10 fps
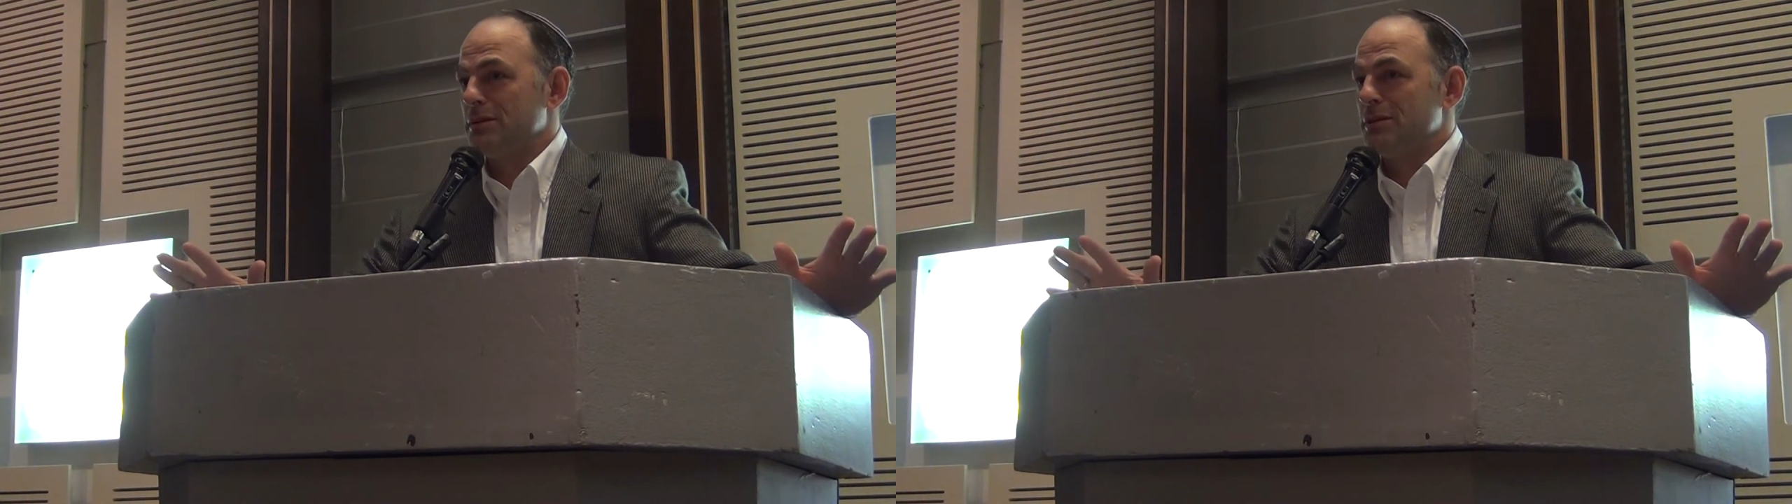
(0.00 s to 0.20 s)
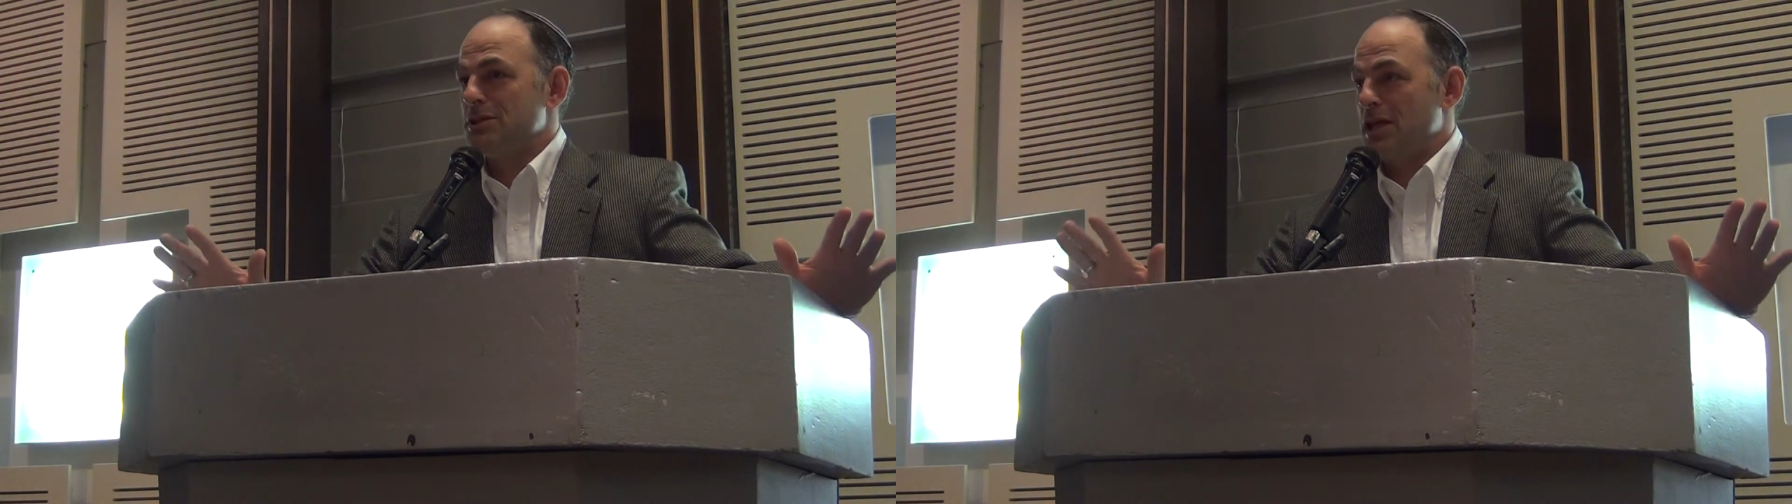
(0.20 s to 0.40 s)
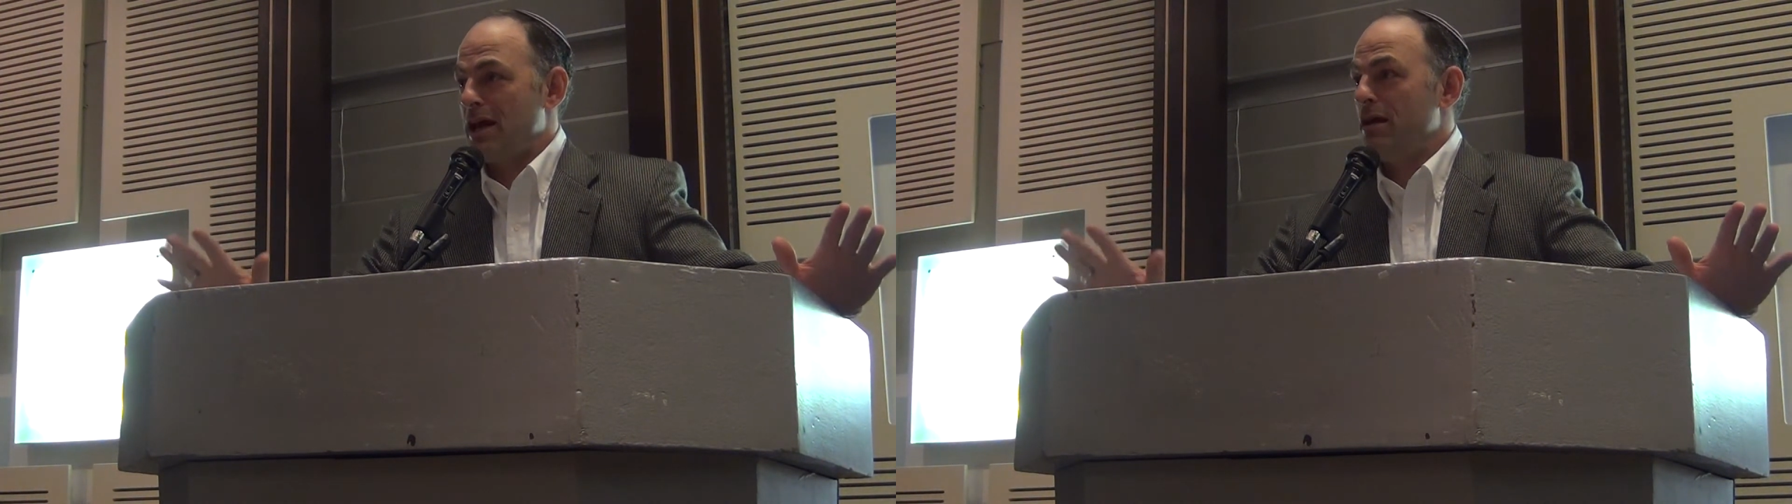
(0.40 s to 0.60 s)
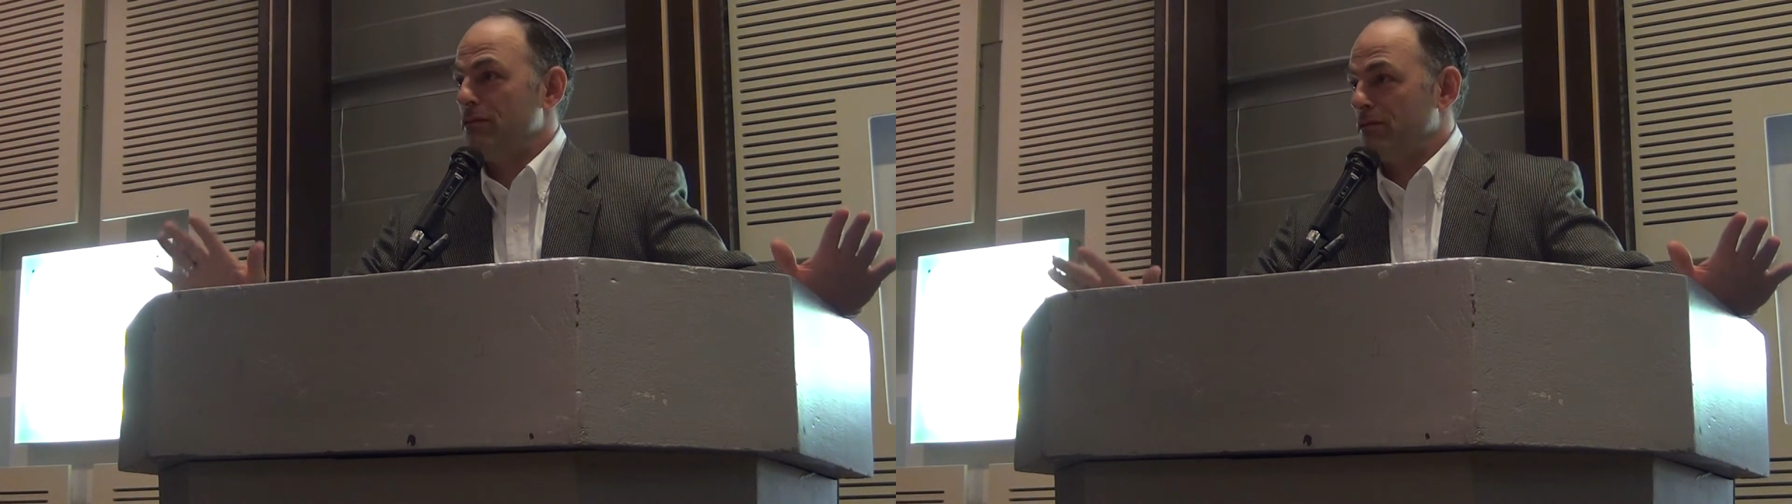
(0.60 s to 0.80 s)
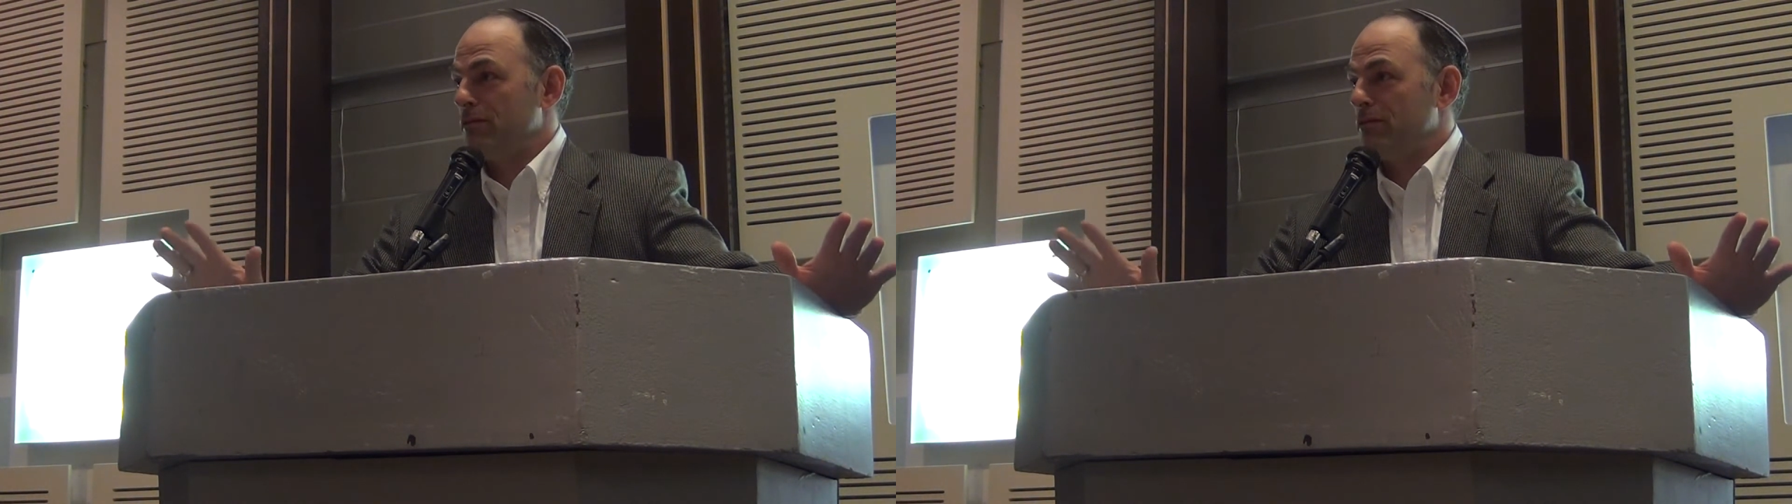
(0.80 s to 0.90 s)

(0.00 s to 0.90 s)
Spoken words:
Save